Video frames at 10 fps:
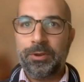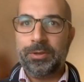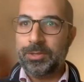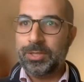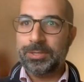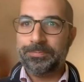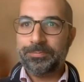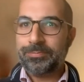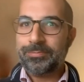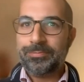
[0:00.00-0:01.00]
which is
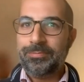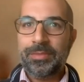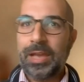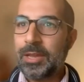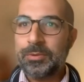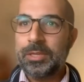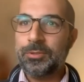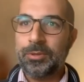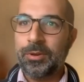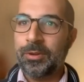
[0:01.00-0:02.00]
I don't need to
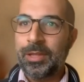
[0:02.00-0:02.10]
know.